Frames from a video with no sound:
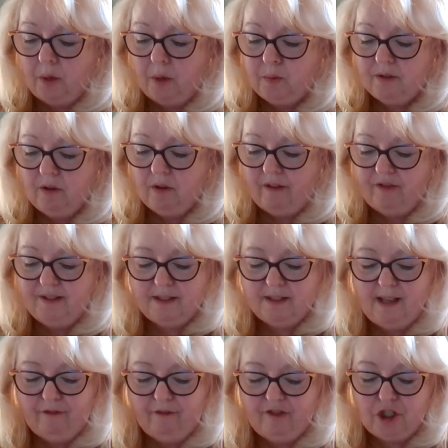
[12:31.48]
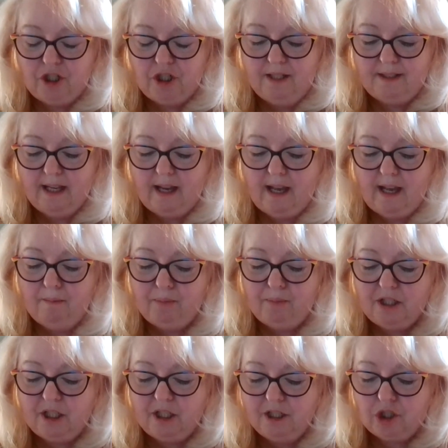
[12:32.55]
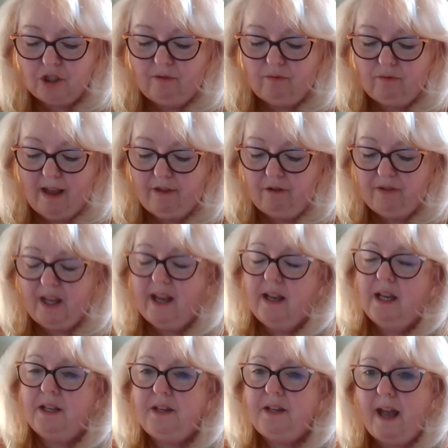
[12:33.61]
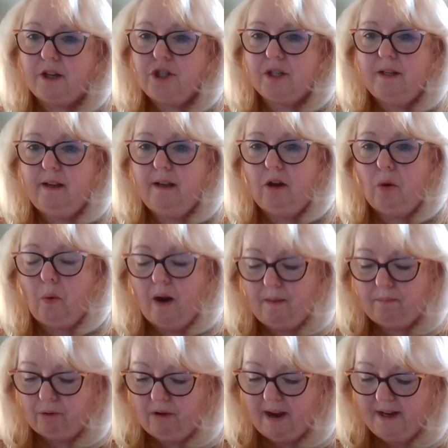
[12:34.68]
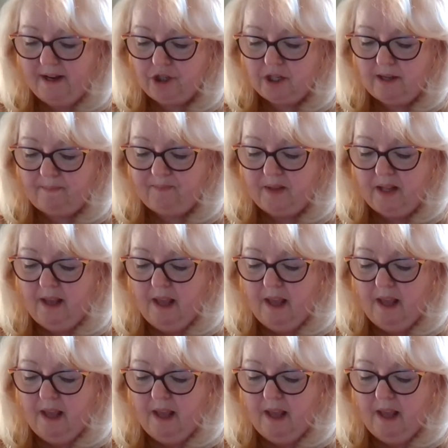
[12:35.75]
There was often selfishness and competition rather than connection and cooperation.